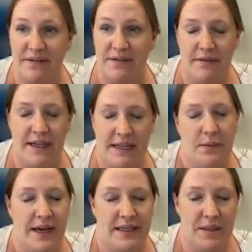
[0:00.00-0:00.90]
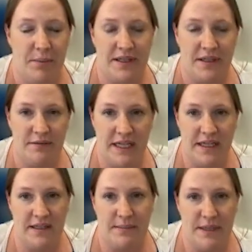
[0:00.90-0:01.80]
For three little words, the process really
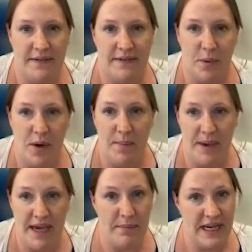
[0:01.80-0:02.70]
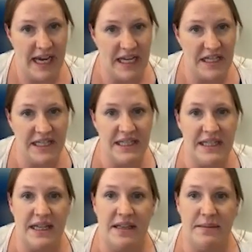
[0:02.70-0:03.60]
does seem to have some quite big
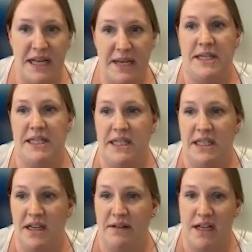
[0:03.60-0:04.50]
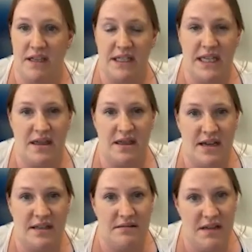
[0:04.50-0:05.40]
implications, and many businesses don't really understand that
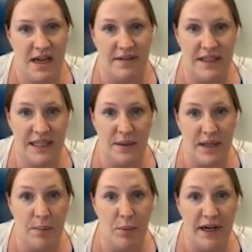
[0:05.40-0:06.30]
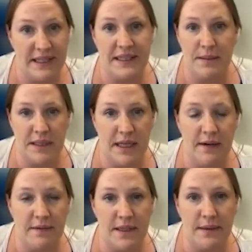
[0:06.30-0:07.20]
until they have to deal with it in practice
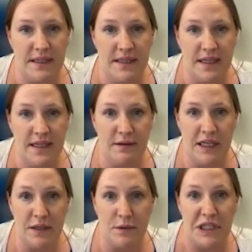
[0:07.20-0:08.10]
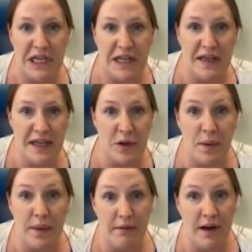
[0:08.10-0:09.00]
themselves. So it's really useful to know that they're not
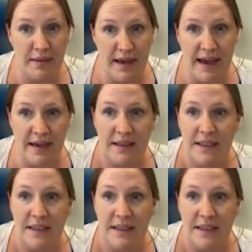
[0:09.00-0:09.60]
on their own there.